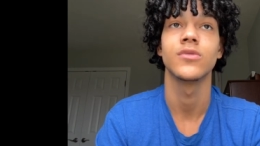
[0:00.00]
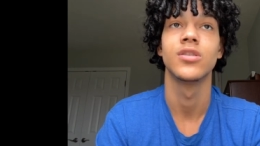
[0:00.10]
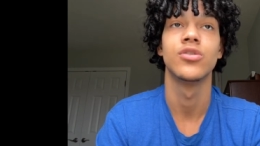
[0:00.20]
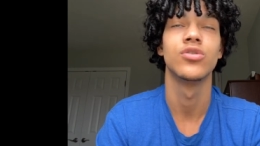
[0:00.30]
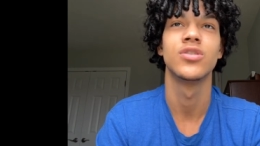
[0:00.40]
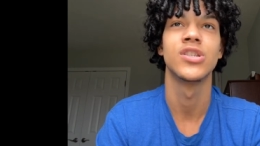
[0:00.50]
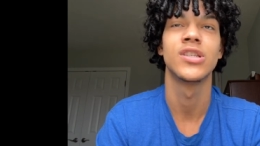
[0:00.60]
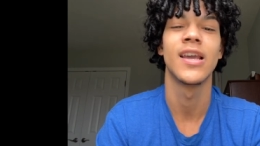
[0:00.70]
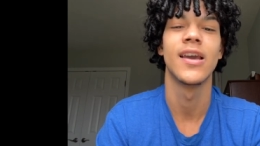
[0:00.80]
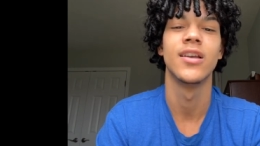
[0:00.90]
there's
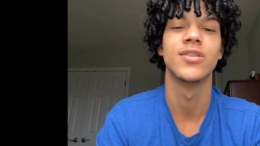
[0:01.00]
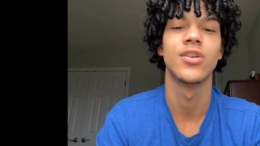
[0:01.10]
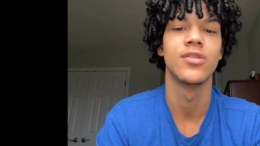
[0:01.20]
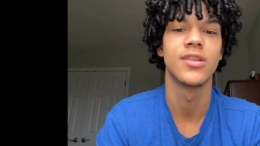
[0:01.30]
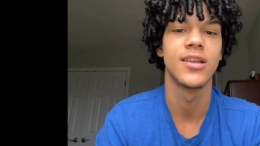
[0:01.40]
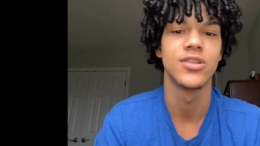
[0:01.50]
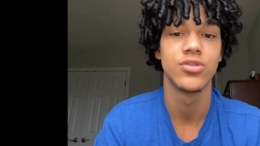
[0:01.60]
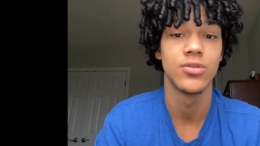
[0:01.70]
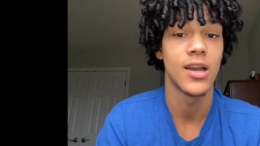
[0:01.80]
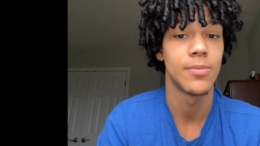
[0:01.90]
it's certain things
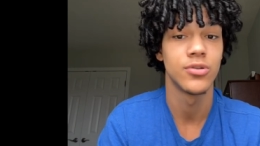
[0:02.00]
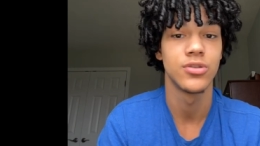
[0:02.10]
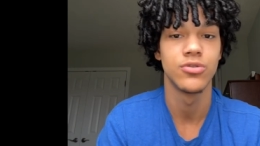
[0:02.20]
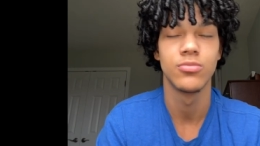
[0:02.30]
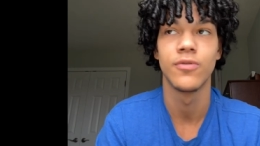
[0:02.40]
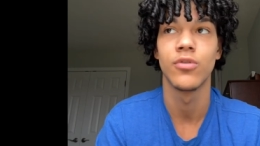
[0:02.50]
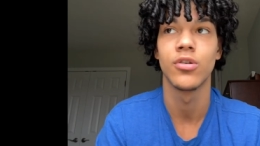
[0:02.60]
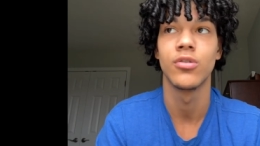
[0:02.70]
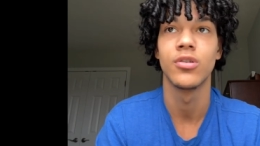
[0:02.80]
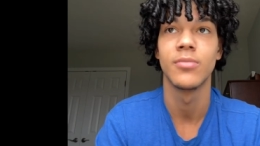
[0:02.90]
that you're not supposed to do before
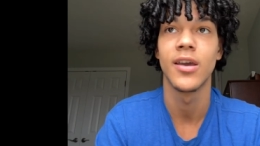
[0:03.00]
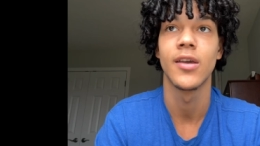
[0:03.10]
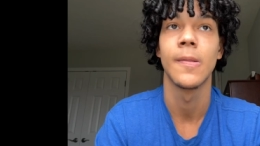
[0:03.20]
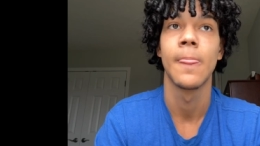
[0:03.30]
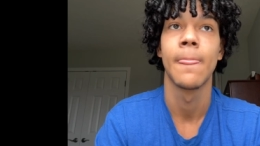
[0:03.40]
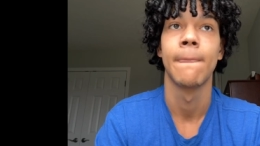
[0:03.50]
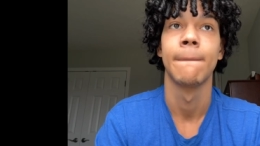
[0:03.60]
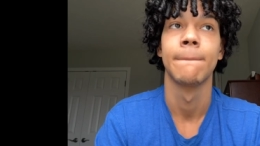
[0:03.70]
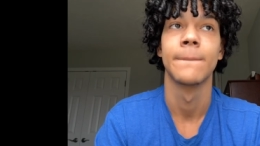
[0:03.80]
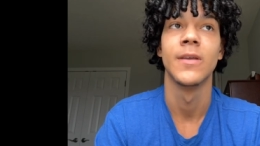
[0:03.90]
going to bed.
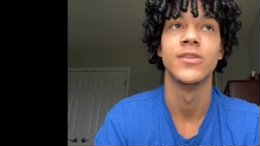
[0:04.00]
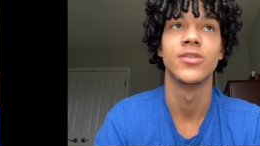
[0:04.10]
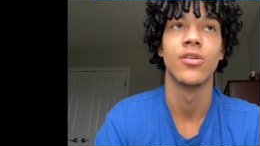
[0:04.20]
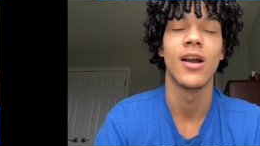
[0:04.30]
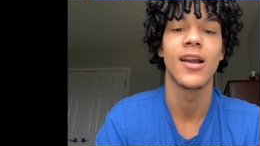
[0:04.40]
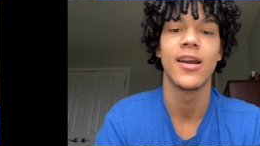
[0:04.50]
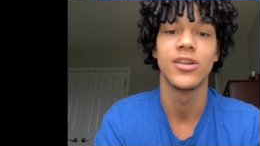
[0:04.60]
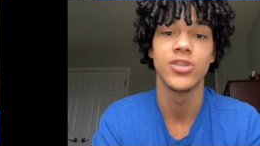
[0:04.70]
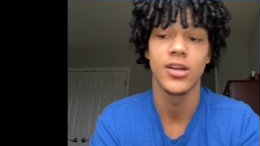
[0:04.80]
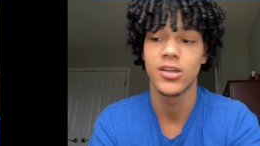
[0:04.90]
And so I kind
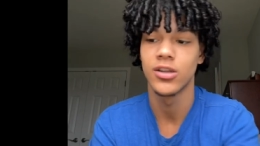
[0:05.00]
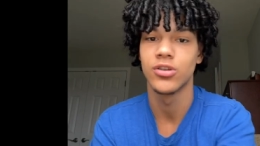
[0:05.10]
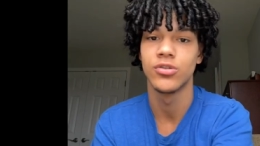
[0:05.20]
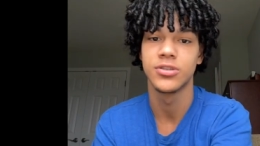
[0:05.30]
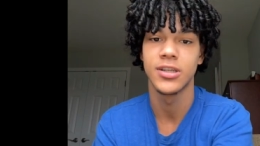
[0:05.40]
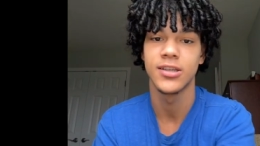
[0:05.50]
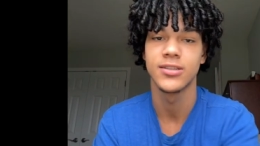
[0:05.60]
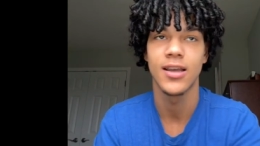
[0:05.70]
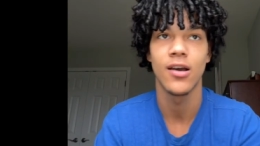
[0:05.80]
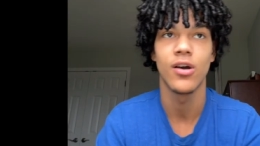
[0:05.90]
of try to cut those
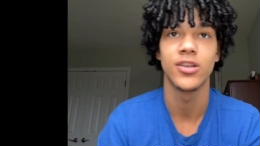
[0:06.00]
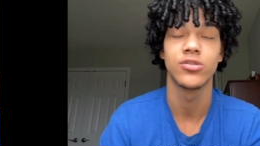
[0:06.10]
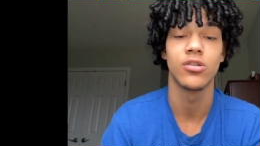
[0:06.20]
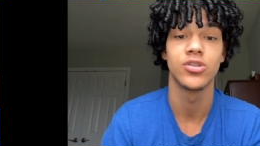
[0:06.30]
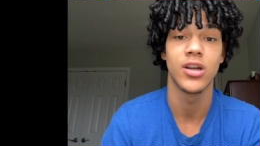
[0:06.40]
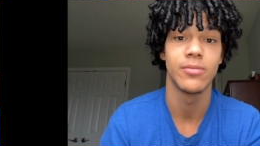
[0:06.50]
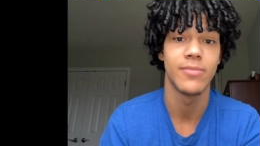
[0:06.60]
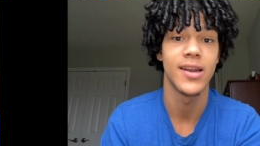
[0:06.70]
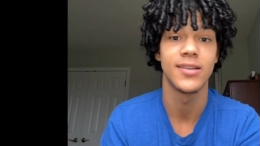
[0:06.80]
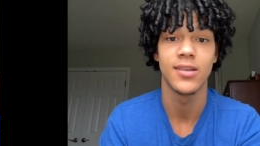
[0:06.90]
things out. I started trying to
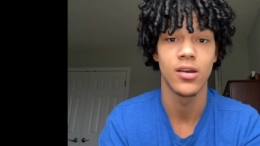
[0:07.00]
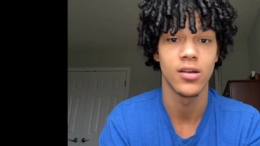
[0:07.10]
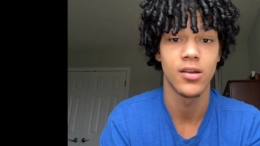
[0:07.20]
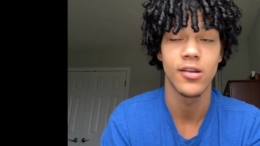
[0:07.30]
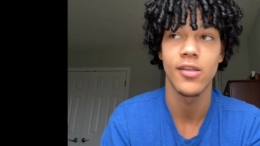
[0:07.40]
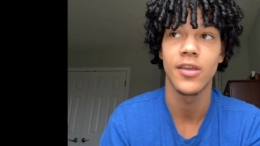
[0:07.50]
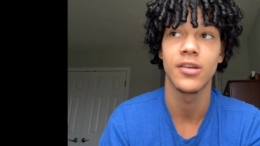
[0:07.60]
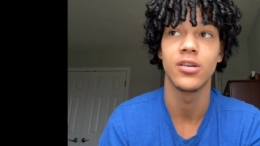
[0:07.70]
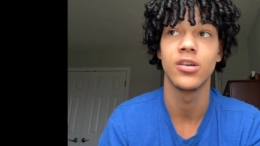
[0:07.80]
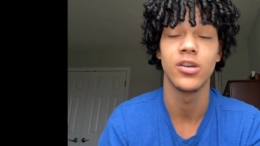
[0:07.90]
meditate. Another
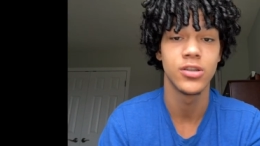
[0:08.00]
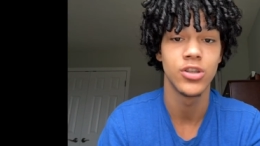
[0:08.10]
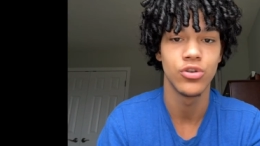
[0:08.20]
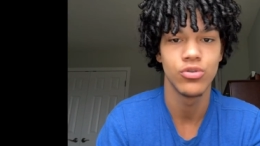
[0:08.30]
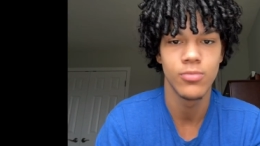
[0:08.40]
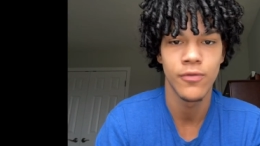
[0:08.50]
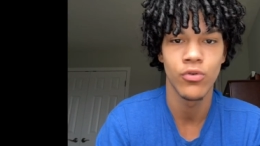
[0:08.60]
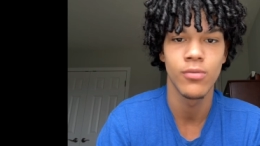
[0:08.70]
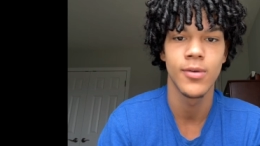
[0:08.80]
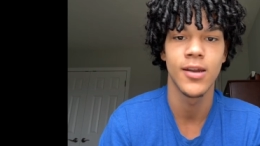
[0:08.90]
thing good to do
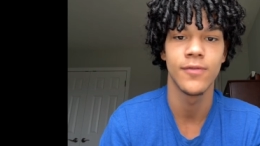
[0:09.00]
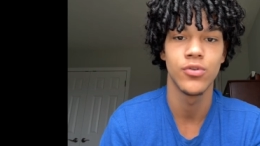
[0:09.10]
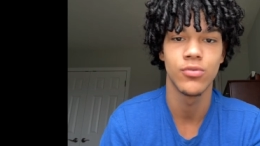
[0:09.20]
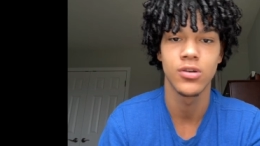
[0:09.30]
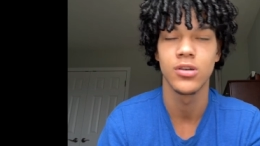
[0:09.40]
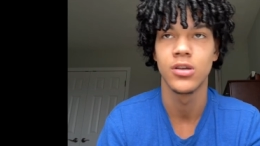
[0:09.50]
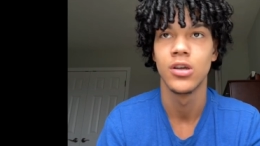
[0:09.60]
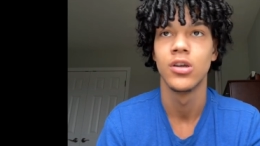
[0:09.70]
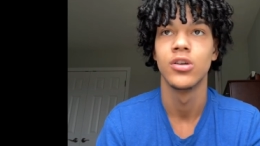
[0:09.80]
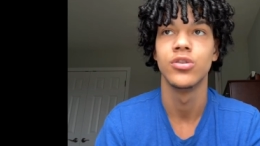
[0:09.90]
before bed, if you want to
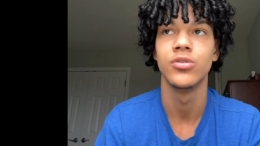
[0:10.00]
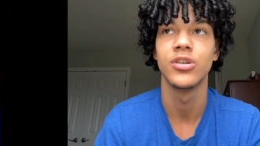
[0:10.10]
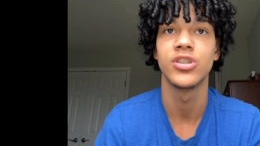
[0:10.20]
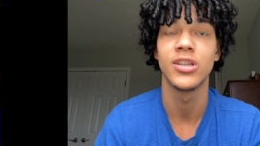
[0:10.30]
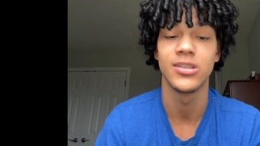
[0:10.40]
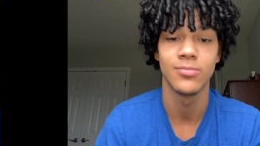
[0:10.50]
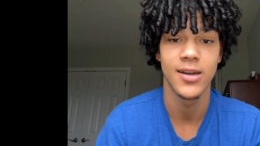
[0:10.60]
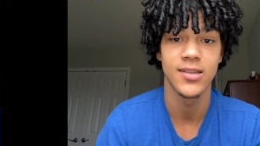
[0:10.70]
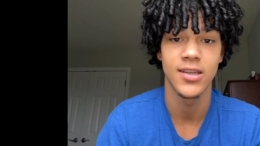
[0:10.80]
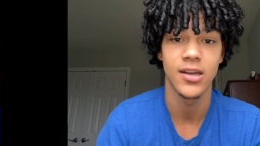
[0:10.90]
do this shit, is
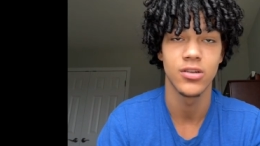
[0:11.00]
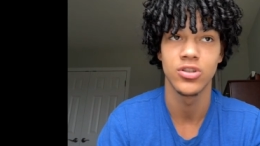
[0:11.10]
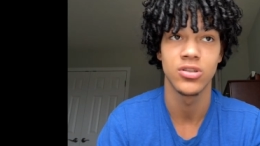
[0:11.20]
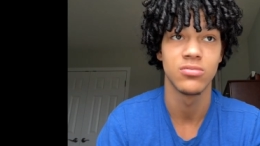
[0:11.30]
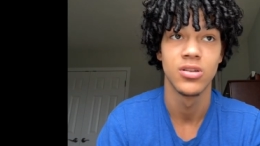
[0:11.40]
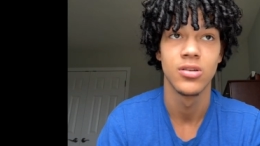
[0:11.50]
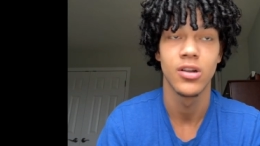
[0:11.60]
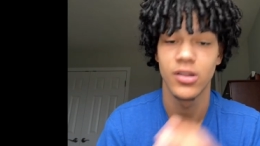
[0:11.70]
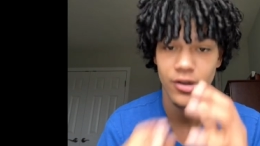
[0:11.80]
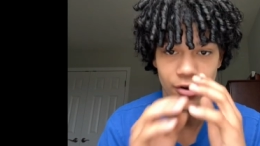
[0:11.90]
meditating. Just
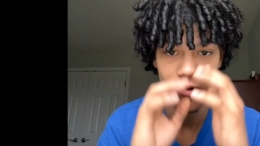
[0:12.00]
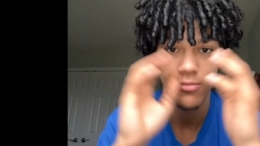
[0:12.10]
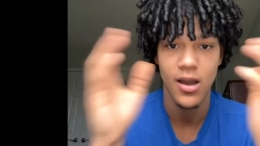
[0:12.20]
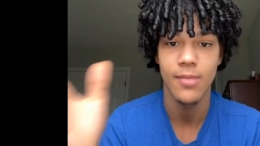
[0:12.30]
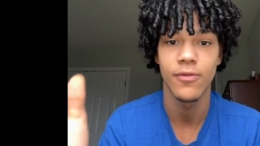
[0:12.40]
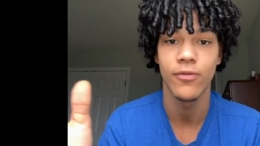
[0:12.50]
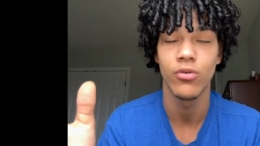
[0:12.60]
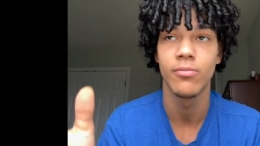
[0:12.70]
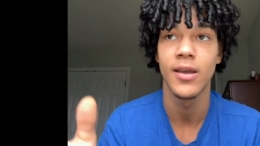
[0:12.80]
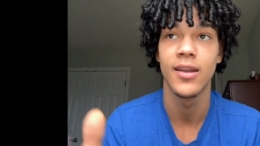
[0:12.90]
clearing your mind
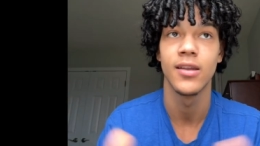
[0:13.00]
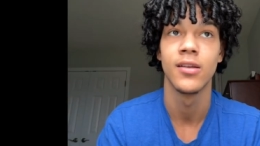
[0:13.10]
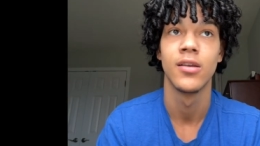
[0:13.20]
before bed, and